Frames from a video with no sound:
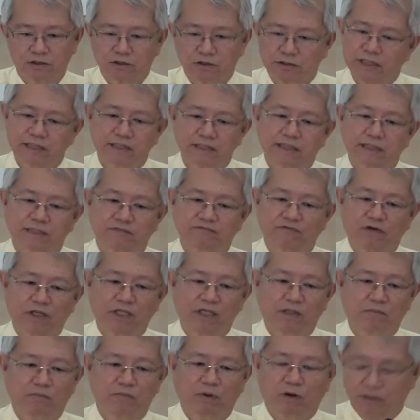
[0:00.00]
So this is
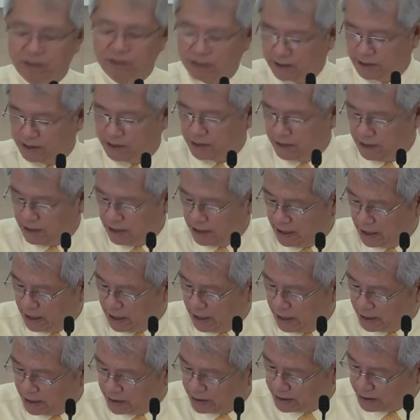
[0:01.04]
very important, a
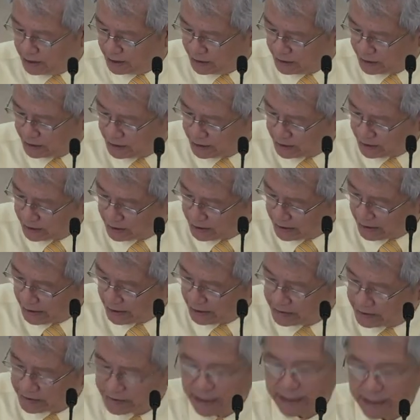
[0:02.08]
learner.
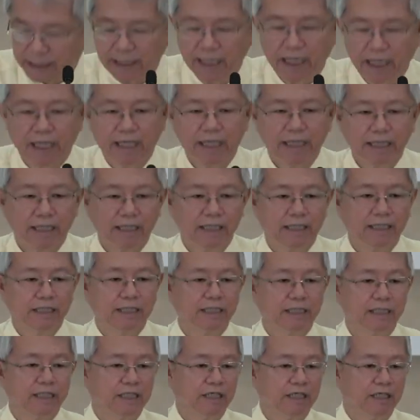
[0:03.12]
Secondly,
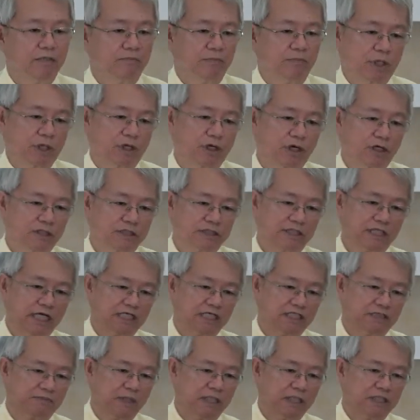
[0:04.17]
because he
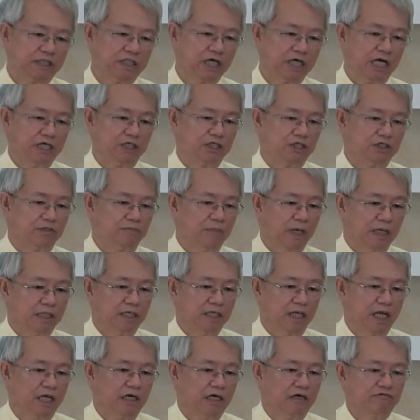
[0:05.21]
has been touched by
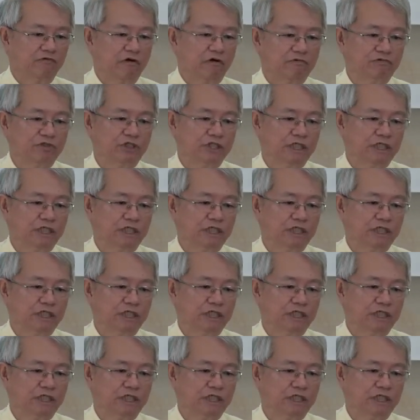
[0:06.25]
the love of